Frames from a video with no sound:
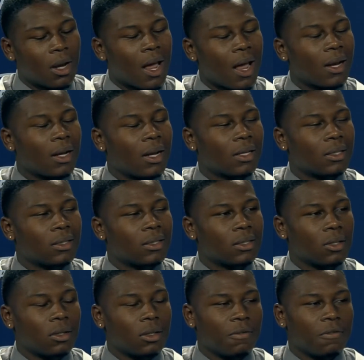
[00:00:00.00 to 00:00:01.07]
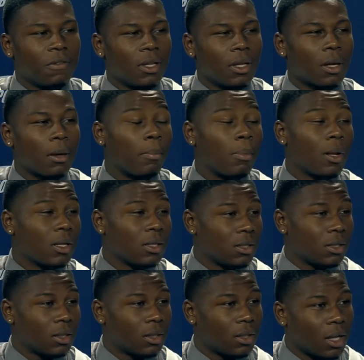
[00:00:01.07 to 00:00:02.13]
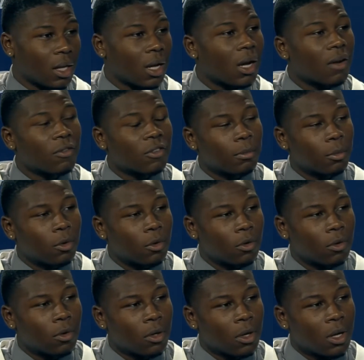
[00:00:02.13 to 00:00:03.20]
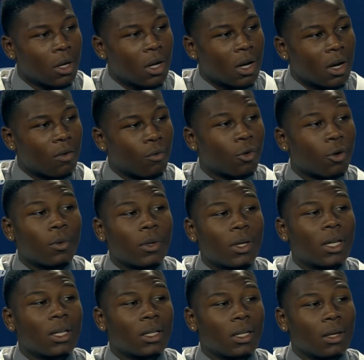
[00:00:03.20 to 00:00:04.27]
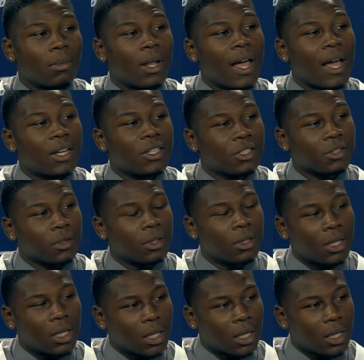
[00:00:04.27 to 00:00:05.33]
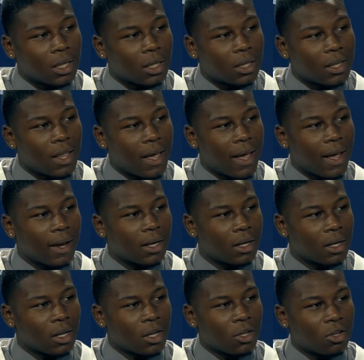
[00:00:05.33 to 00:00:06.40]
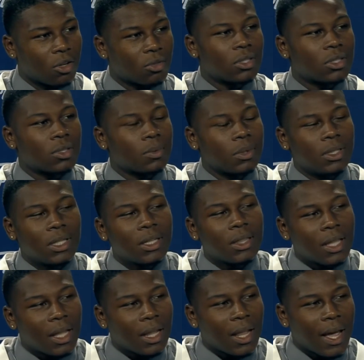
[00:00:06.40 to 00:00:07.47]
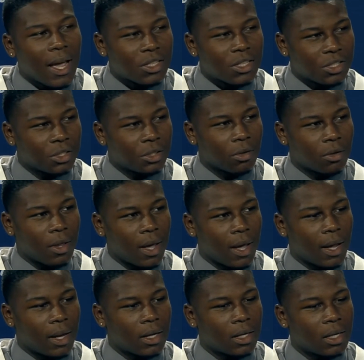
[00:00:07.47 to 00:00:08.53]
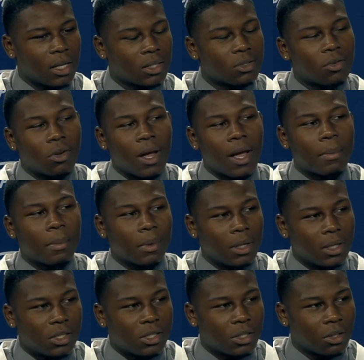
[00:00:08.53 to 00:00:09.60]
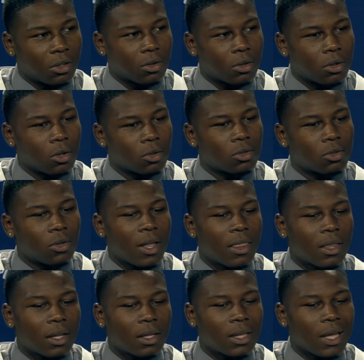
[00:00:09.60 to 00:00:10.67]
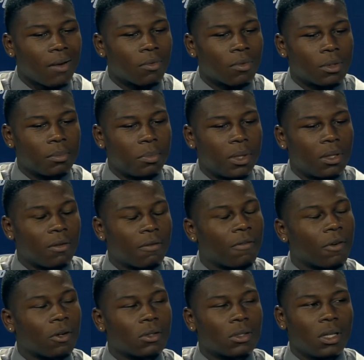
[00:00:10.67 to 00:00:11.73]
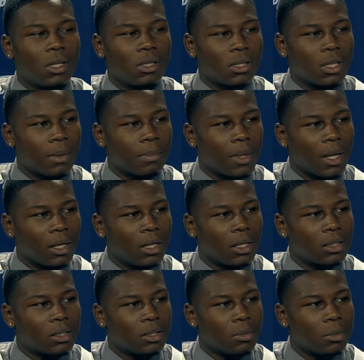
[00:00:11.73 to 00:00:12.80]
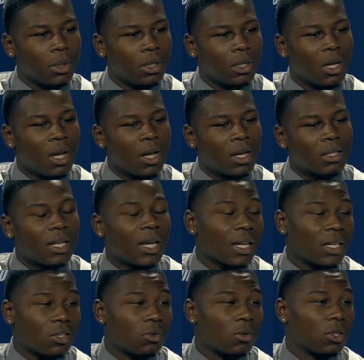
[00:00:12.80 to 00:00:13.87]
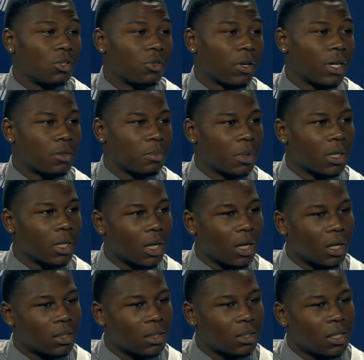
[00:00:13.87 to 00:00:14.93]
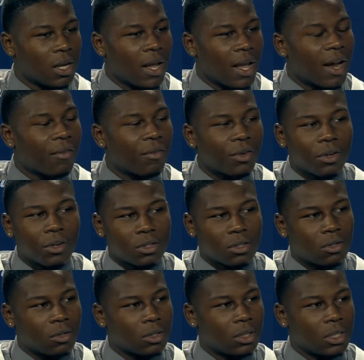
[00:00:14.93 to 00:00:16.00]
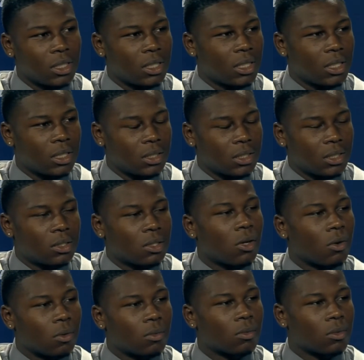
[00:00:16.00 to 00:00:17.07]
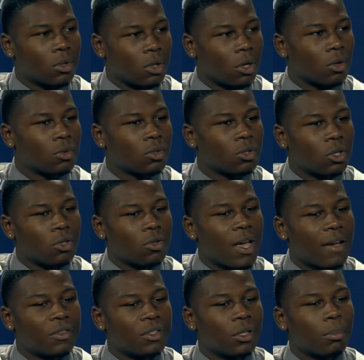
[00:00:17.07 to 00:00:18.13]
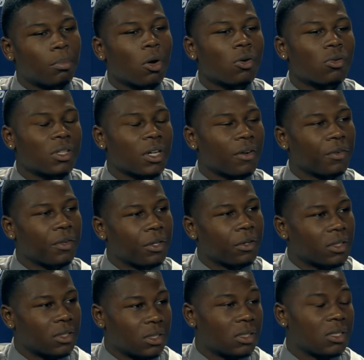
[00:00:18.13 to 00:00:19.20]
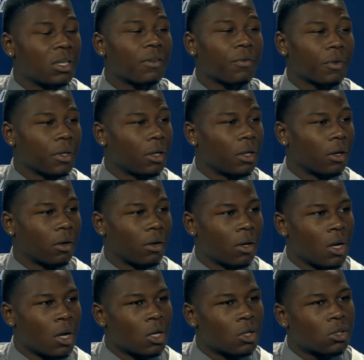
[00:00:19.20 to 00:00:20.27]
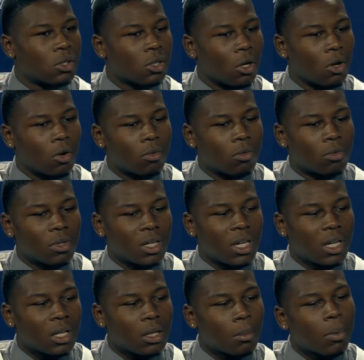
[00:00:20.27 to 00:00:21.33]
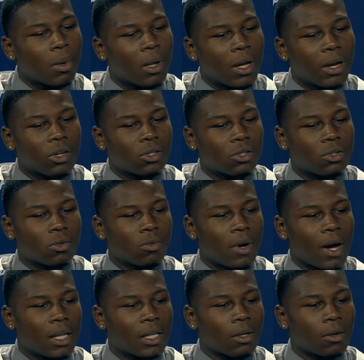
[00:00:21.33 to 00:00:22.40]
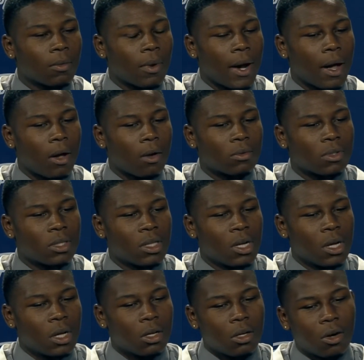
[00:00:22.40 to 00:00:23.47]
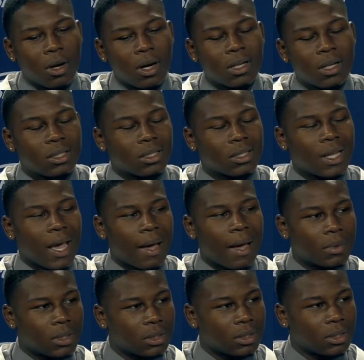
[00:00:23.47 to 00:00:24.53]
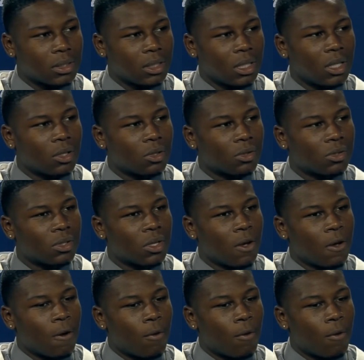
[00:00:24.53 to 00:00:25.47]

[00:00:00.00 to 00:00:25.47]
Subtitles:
not necessarily feeling complacent and comfortable of where we ended up last year and thinking that, you know, since we did that last year, that it's going to happen this year. You know, so I think that would be the first key step that needs to be taken to address, because every year is only it's its own, you know, so you have to approach every year as its different year. So getting the players to rally around, you know, us as captains and leaders,